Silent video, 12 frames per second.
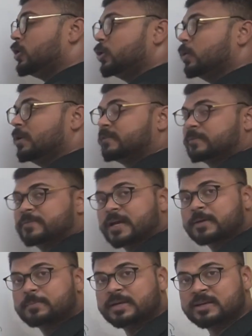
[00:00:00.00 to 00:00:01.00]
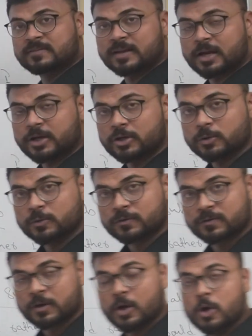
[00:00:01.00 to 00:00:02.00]
dual subject means they are
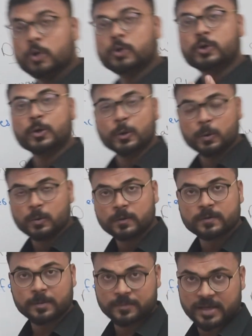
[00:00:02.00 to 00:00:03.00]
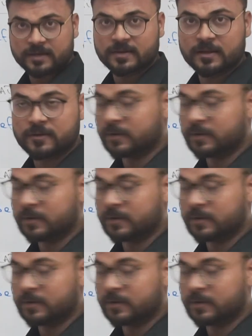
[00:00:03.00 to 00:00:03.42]
used two subjects as